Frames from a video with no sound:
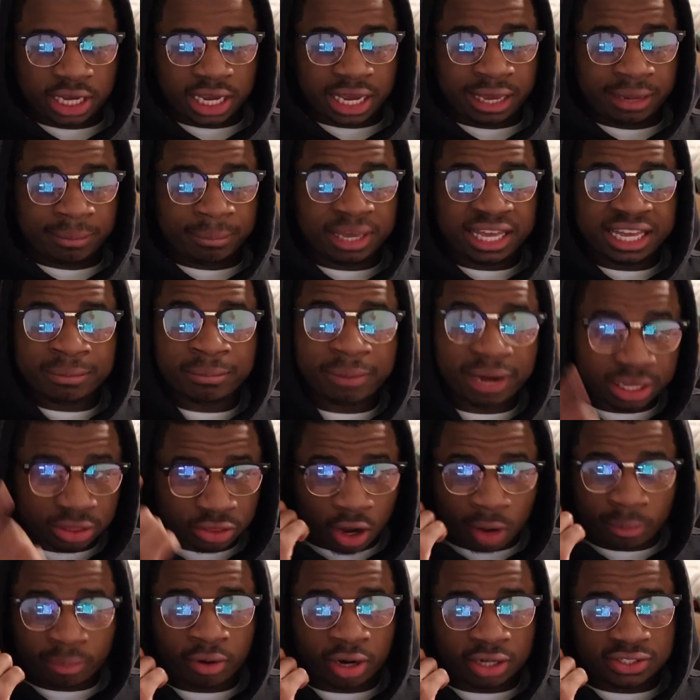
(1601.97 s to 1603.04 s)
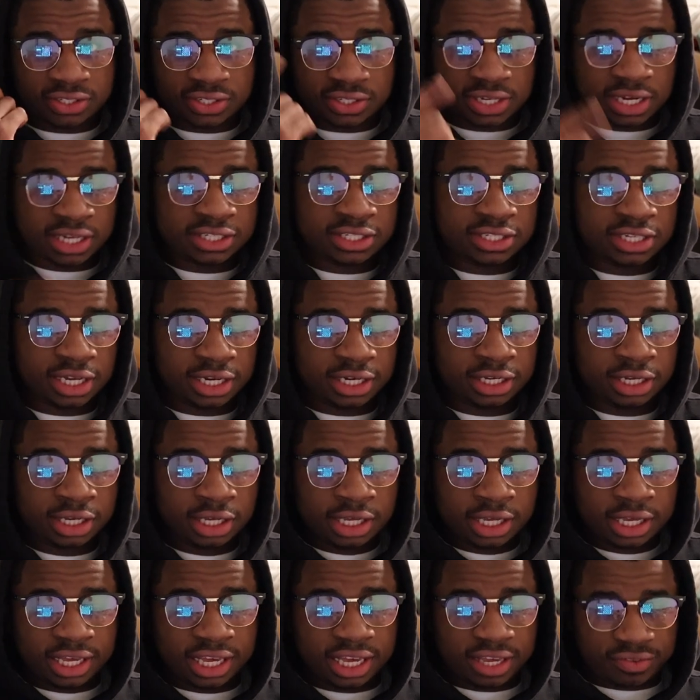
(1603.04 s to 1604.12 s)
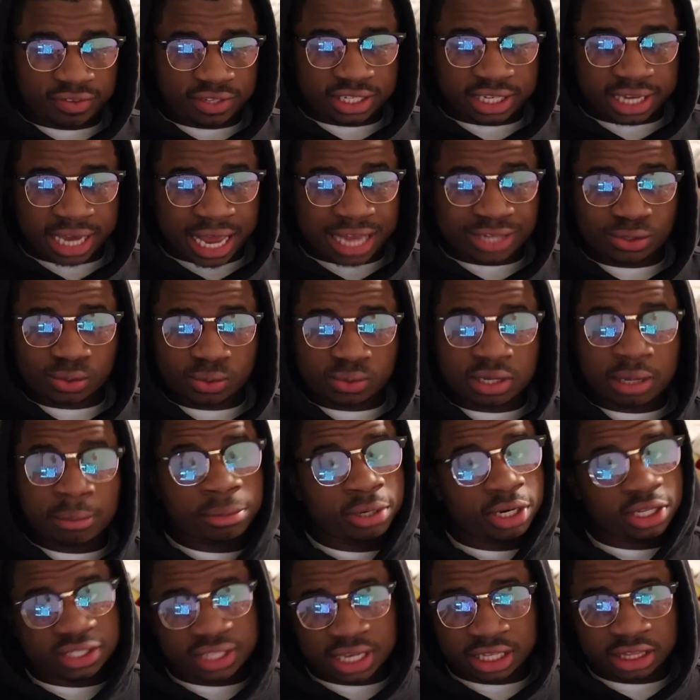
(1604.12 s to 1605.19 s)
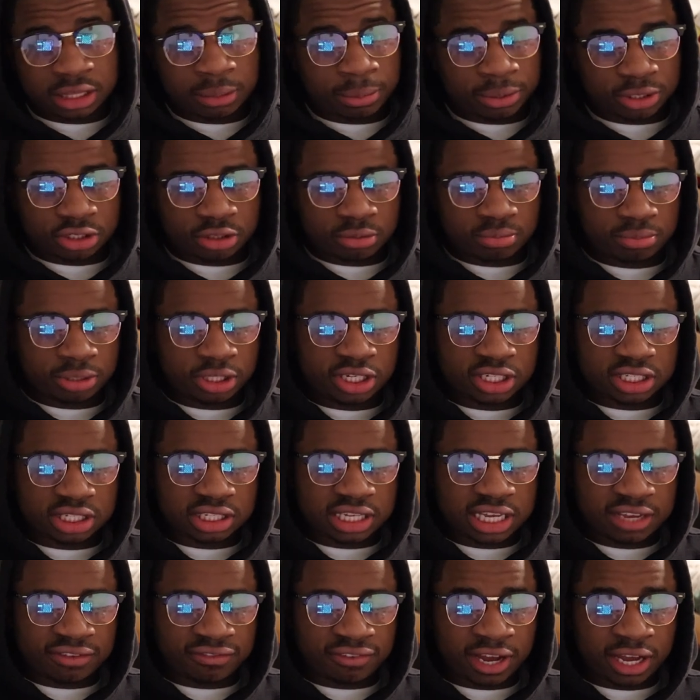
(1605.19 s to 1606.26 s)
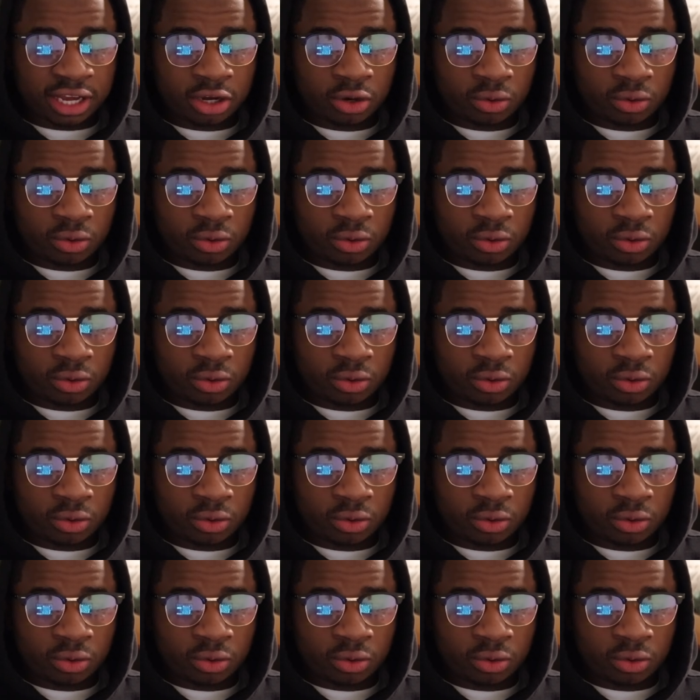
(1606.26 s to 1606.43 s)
And in my thought process, I said, if he castles, I'm going to take the bishop, because if